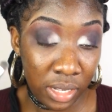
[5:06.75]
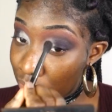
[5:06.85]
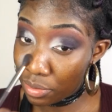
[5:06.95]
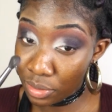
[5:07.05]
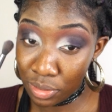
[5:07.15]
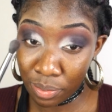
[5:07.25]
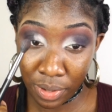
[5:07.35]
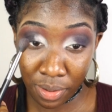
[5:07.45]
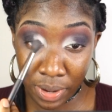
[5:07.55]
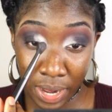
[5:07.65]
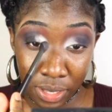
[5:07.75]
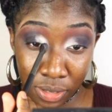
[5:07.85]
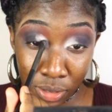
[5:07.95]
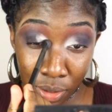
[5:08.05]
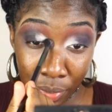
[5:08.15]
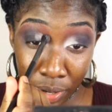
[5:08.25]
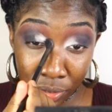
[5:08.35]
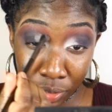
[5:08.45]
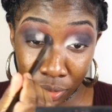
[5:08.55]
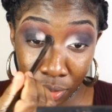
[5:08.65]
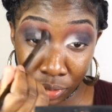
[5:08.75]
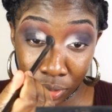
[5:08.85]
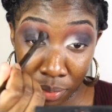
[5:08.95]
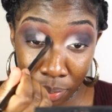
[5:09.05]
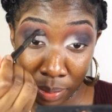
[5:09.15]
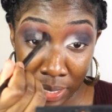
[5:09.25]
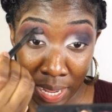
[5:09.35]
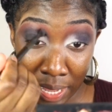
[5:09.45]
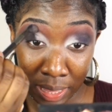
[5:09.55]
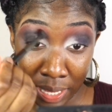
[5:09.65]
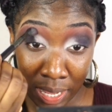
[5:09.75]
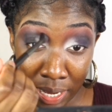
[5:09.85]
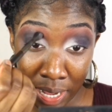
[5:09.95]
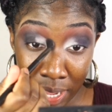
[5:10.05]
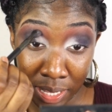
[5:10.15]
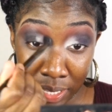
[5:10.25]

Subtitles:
It's going to be alright. So we're just going to blend it